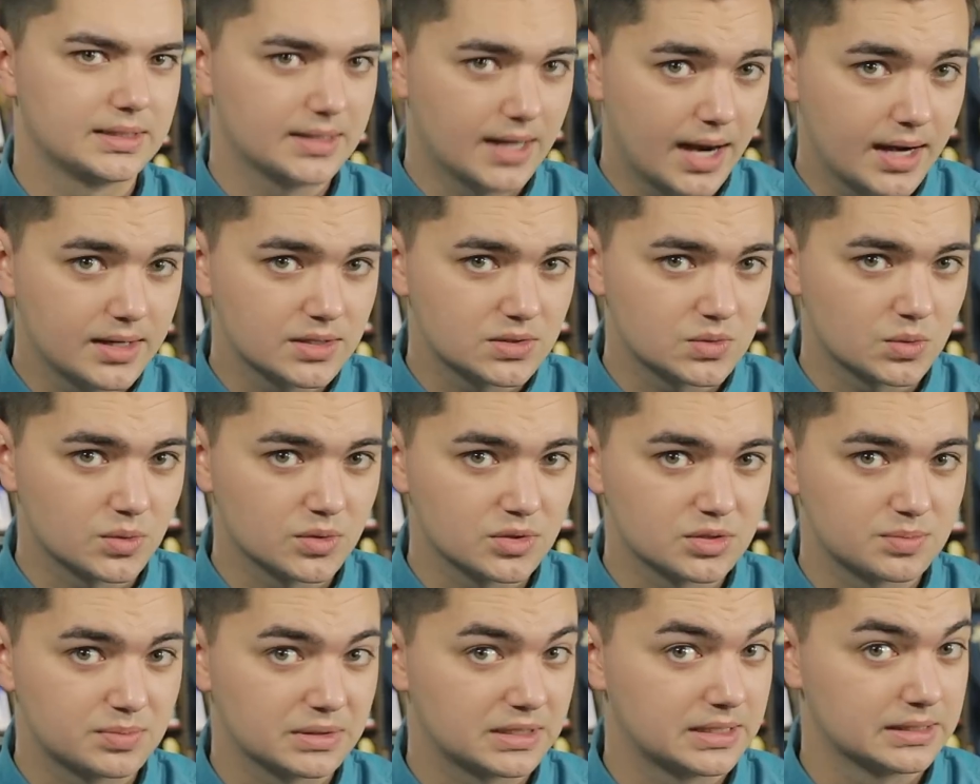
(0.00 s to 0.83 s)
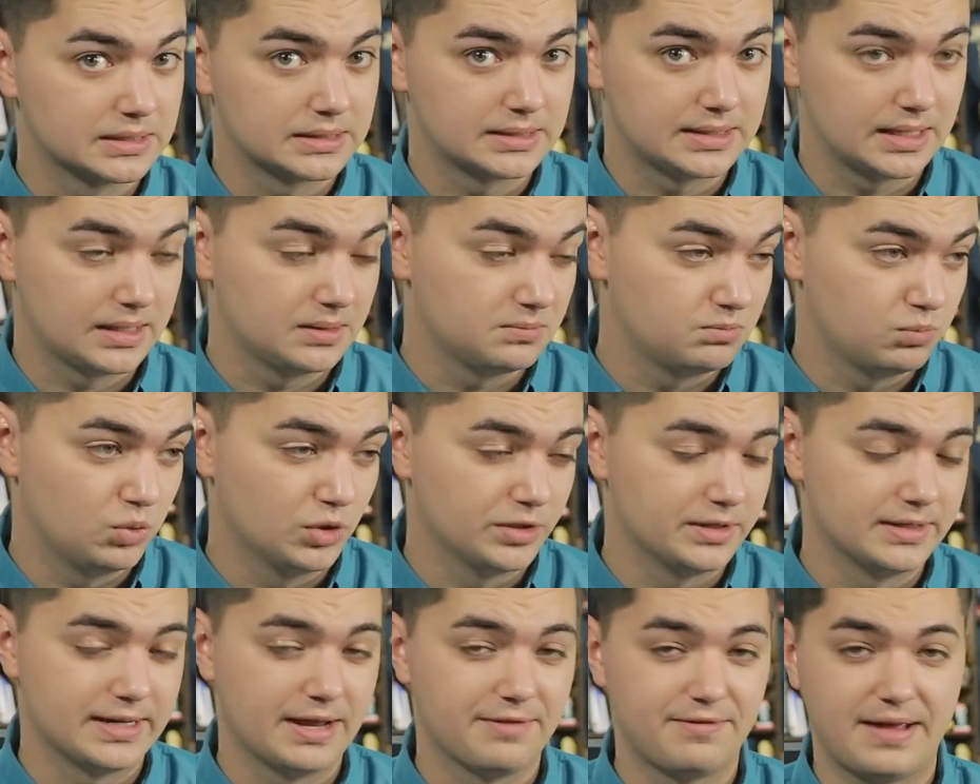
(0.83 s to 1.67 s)
the dinosaurs because they
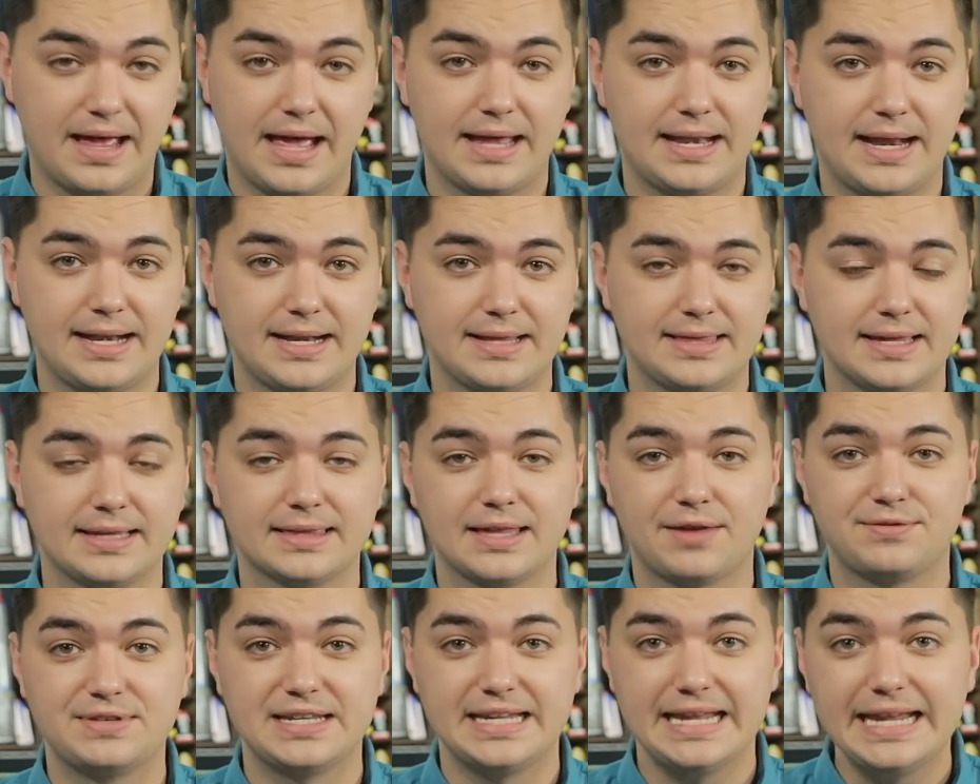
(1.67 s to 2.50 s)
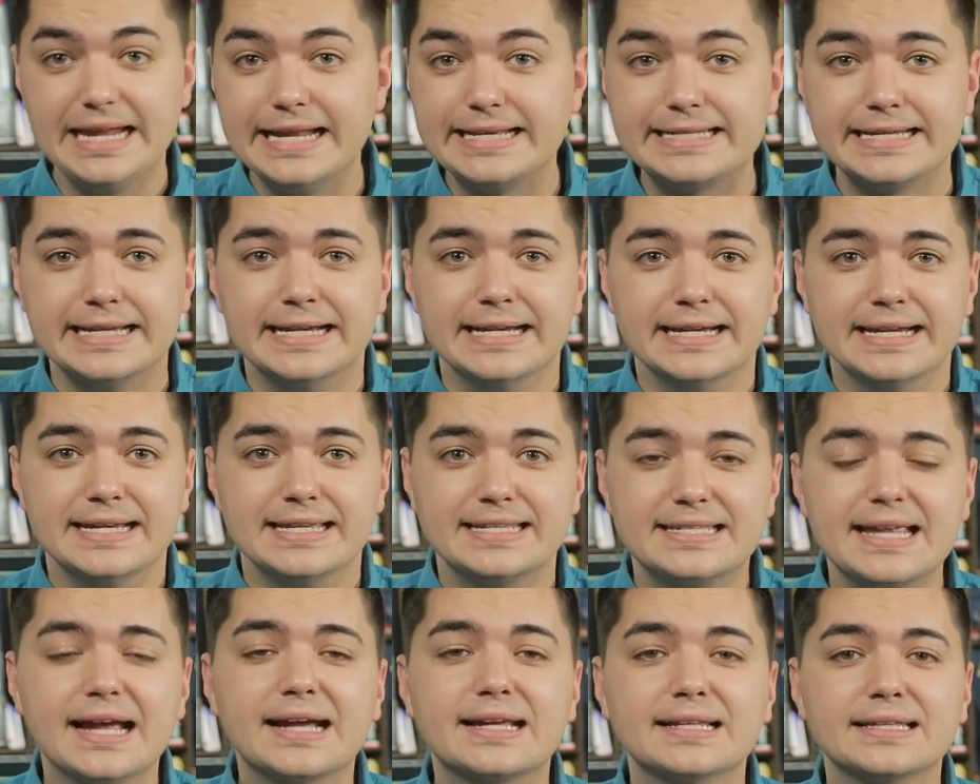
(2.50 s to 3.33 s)
wouldn't have had anything left to eat.
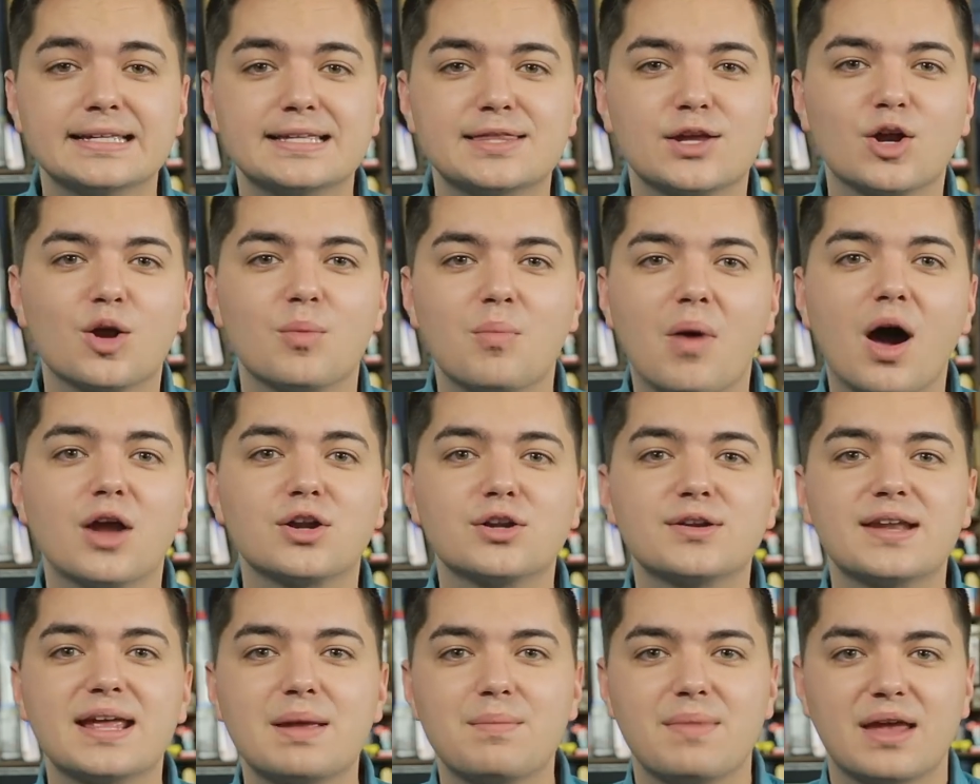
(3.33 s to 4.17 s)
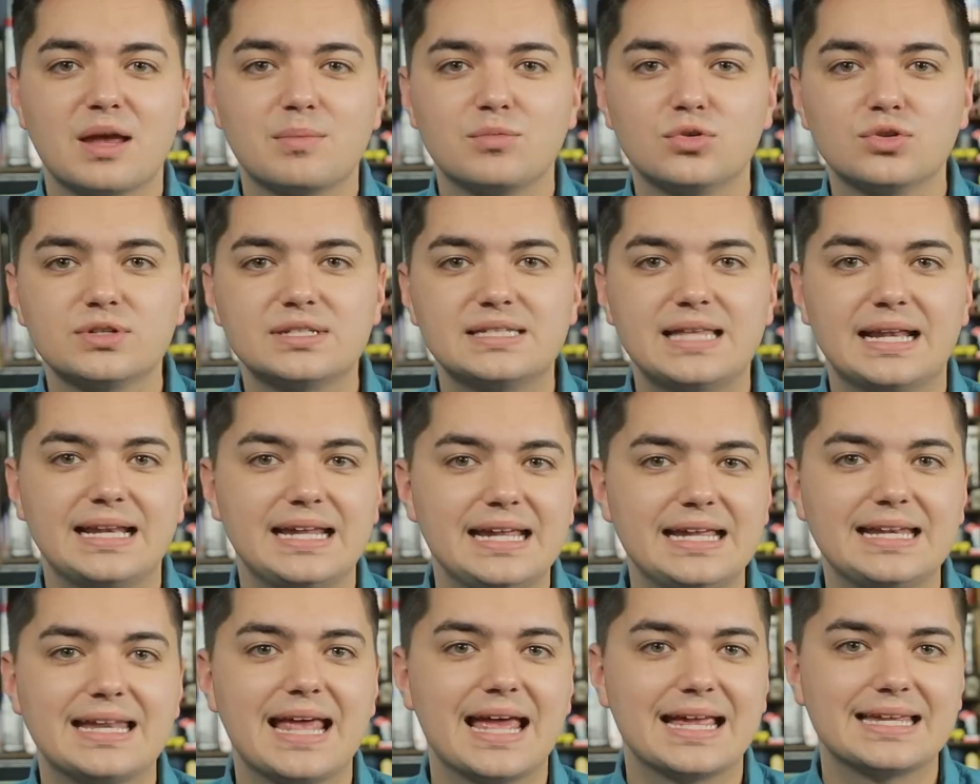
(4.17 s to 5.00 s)
Secondly, there are modern day mammals that
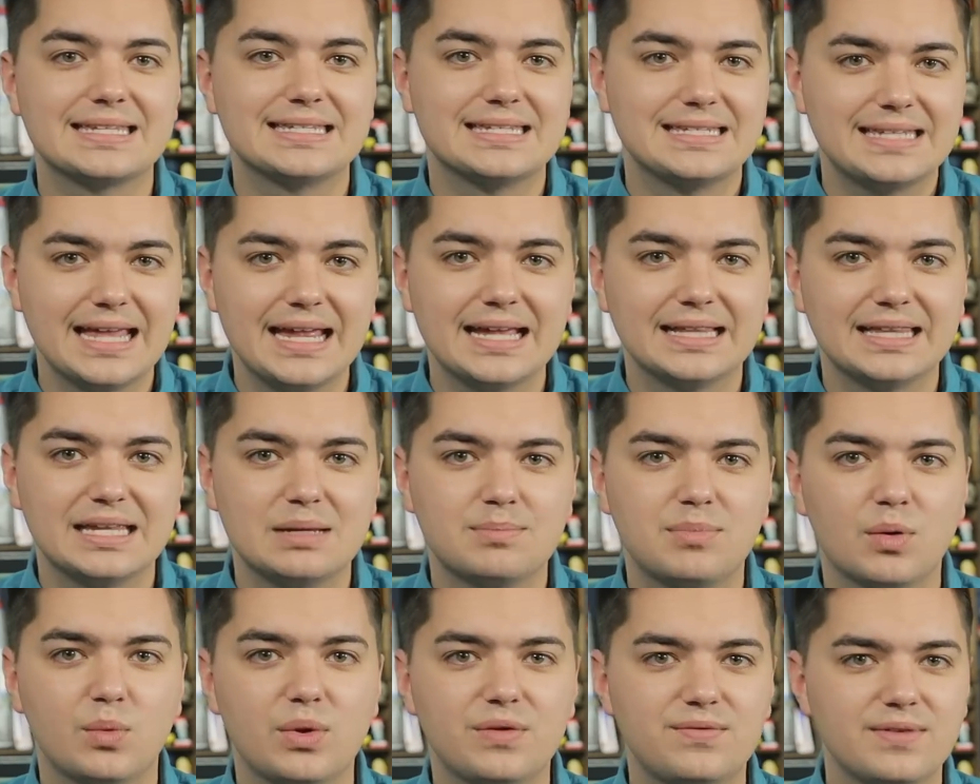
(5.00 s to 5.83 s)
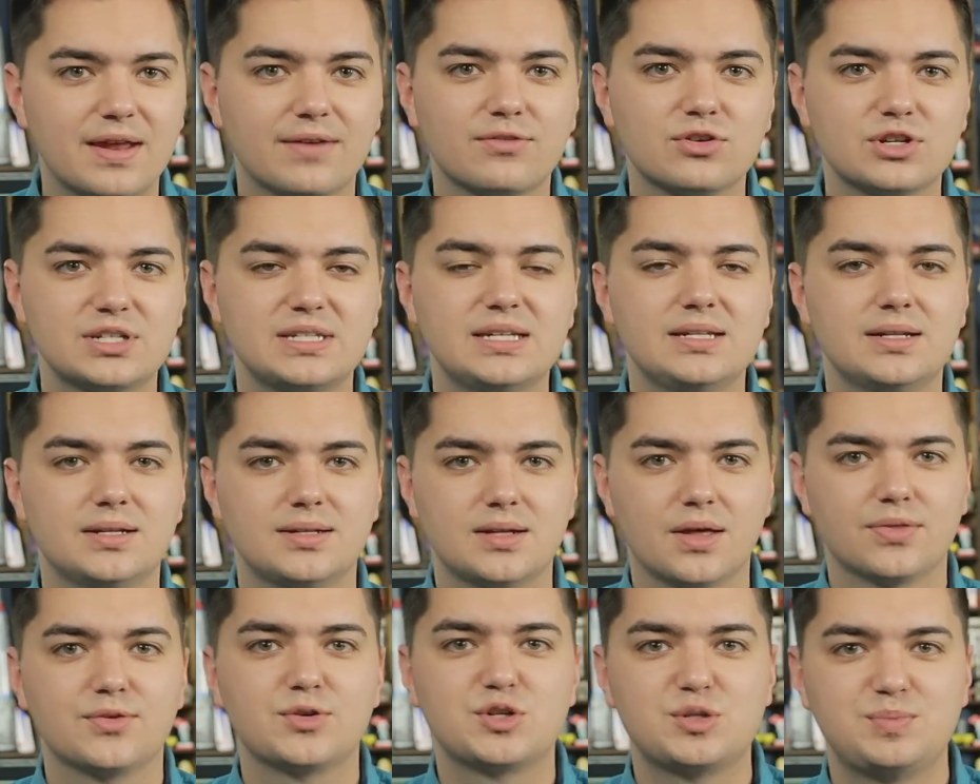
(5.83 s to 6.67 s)
eat eggs daily, but we've never seen
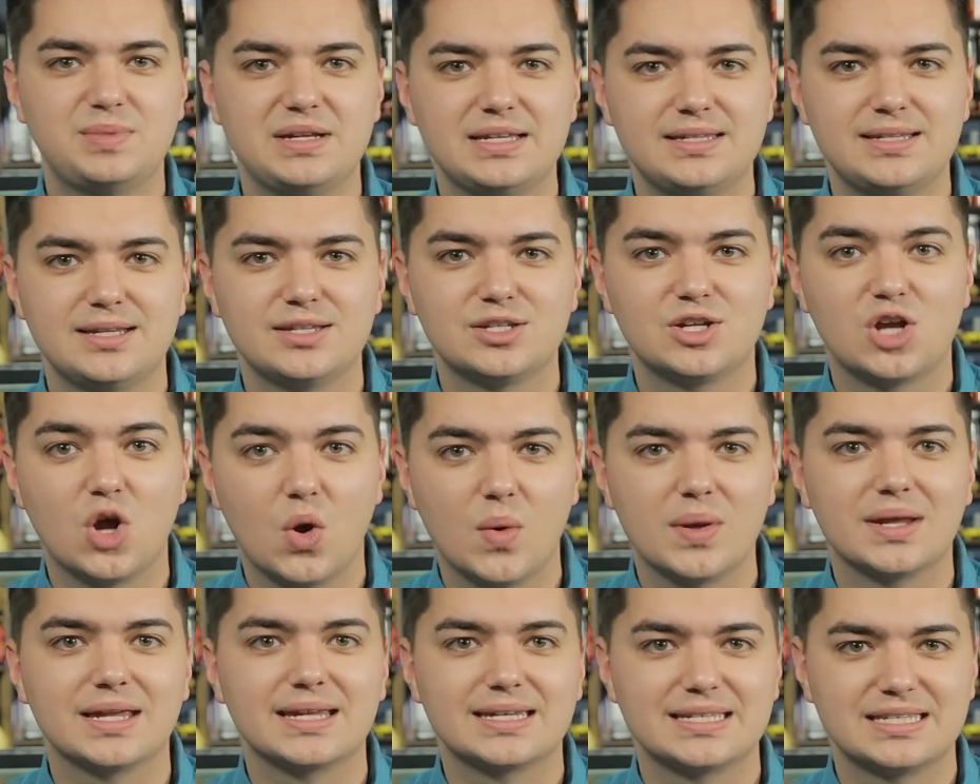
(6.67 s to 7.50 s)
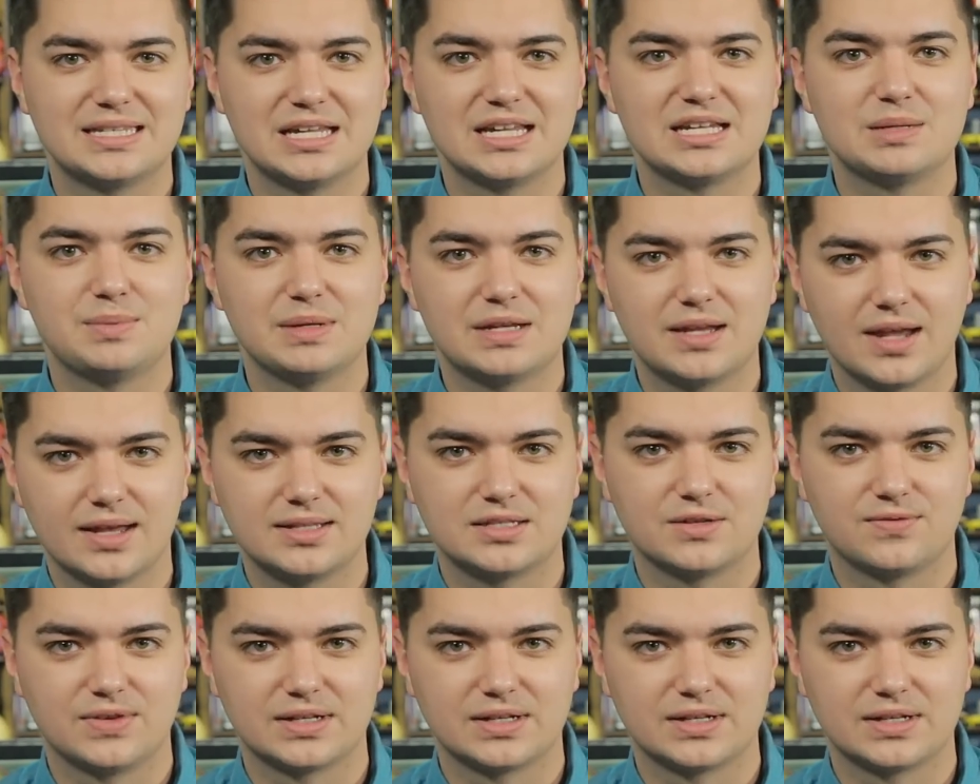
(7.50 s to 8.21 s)
another species going extinct because